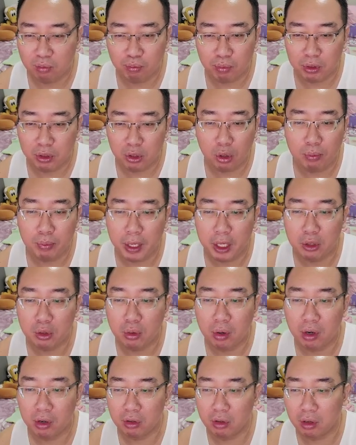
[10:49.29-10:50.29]
don't pay
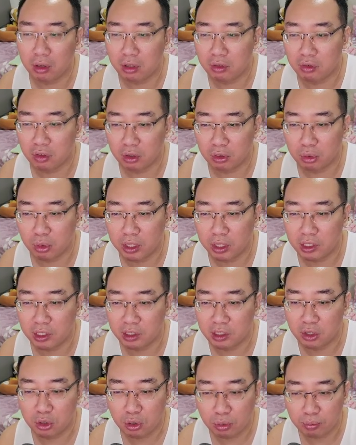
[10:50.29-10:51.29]
$200 for
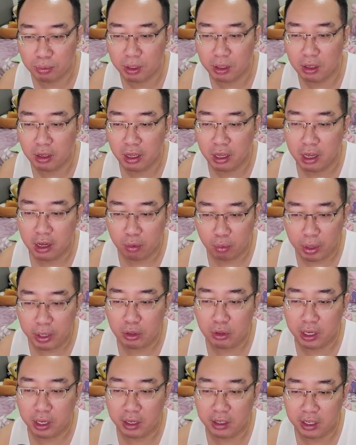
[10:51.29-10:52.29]
2060 Super when
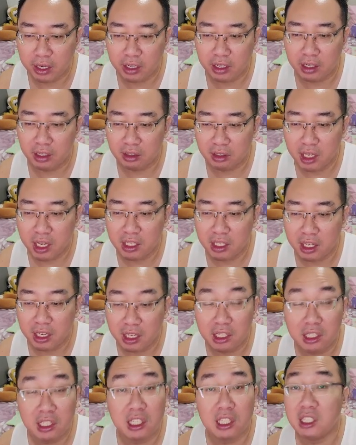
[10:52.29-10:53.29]
you can get a
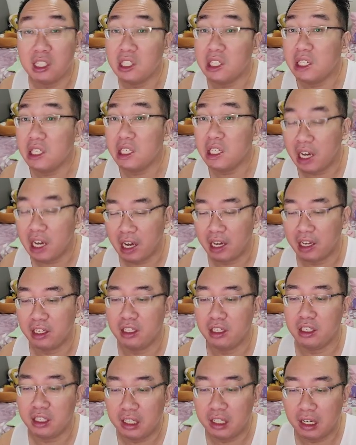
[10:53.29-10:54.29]
1080 Ti
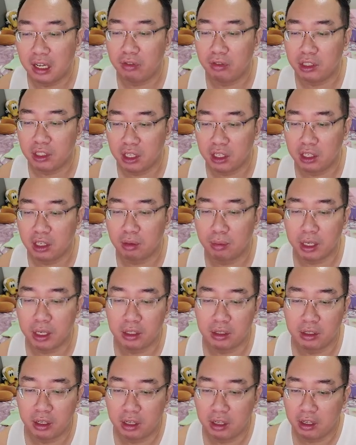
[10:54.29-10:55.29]
11GB,